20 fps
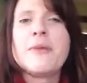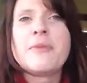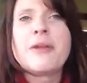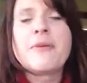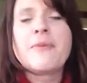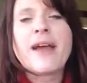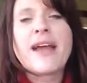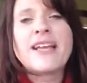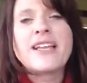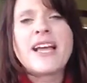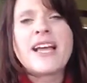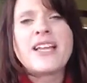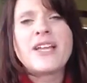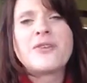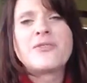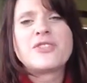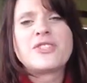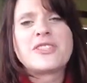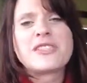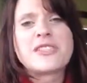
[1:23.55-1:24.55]
Anyway, I
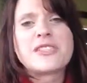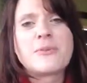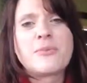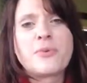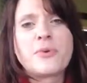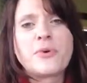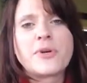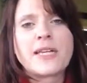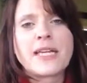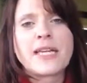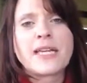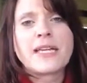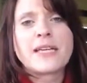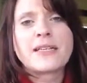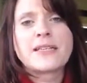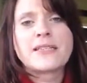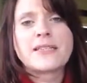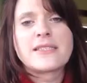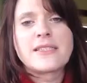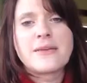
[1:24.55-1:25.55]
know just supporting
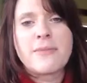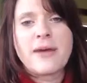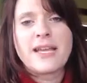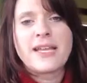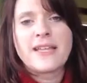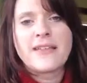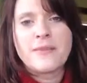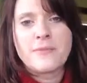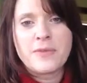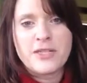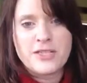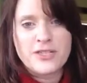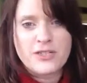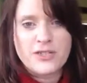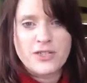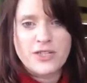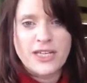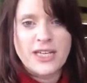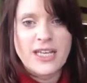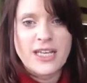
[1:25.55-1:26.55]
somebody in the
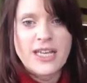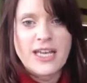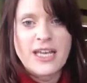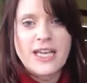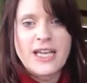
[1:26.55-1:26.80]
ministry